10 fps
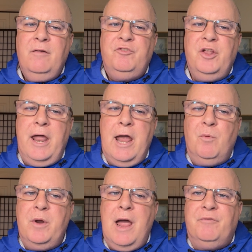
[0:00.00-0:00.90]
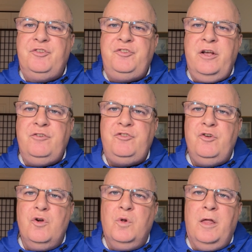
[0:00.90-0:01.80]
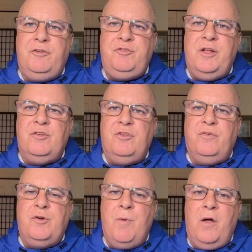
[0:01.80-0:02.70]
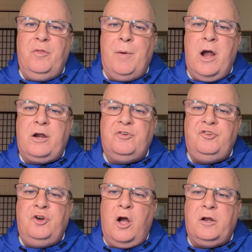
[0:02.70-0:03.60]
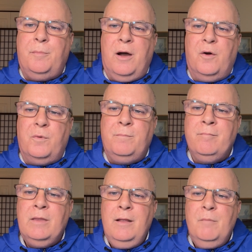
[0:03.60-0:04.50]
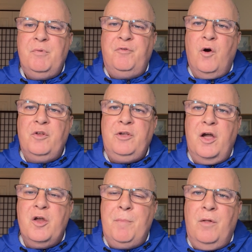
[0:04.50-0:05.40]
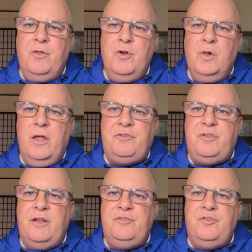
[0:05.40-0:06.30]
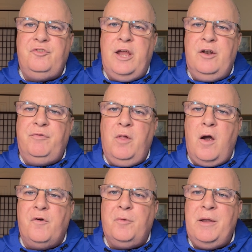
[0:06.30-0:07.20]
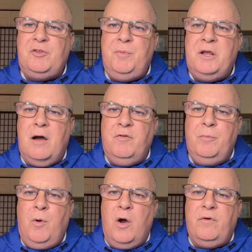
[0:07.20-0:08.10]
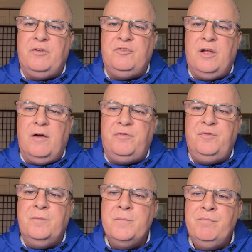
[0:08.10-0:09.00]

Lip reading: Today, we have 6 new listings that have come on the market to talk about. Before I tell you about the new listings, the state of Florida makes me cover the boring stuff.